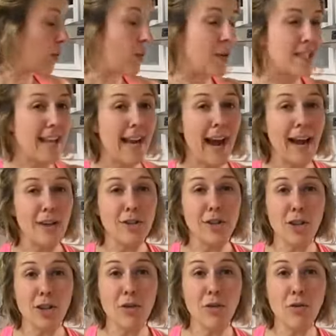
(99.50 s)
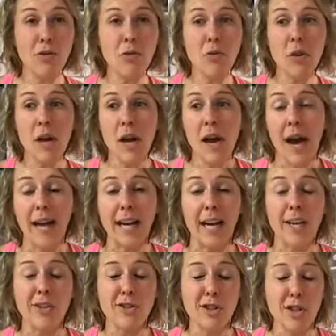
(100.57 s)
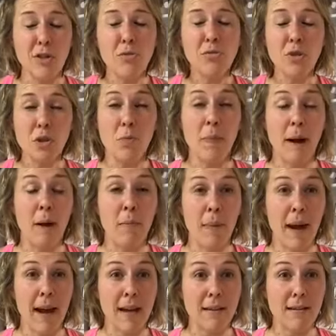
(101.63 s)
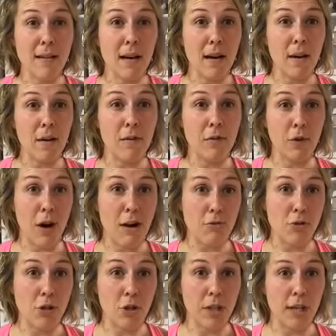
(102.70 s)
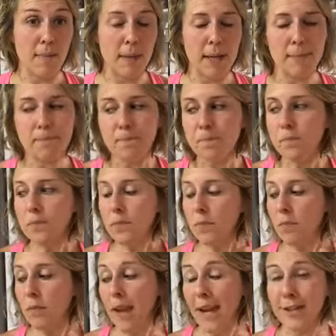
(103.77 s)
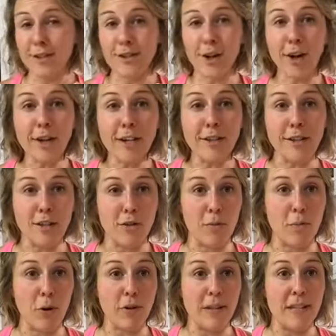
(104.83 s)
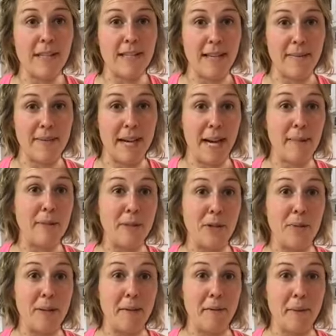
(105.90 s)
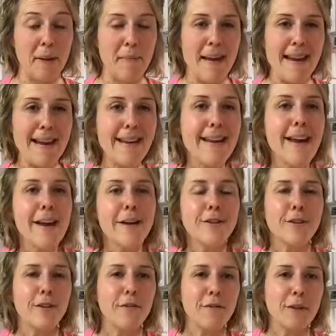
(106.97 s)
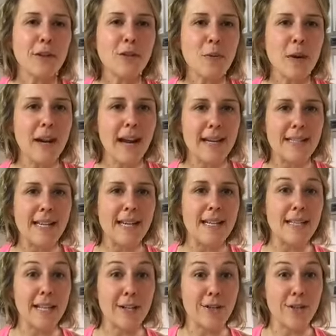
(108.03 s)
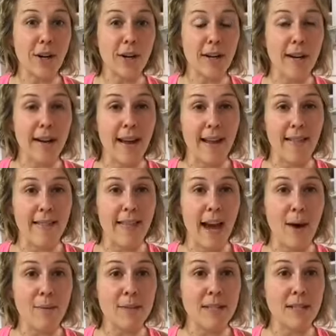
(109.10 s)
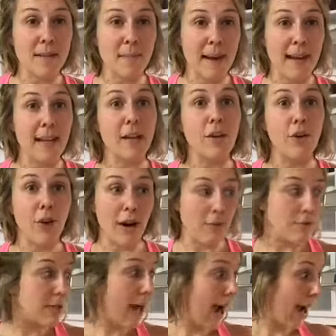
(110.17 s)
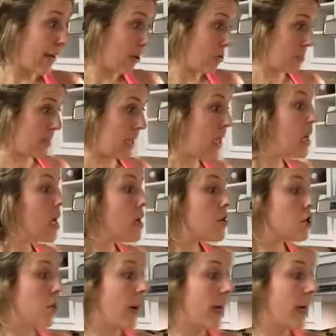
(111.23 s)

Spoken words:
was I got two 2-pound packs of ground turkey meat. I started to do them both at the same time. It was too big for my pan. So the first one I did is I started, and that was to make ground taco meat. So I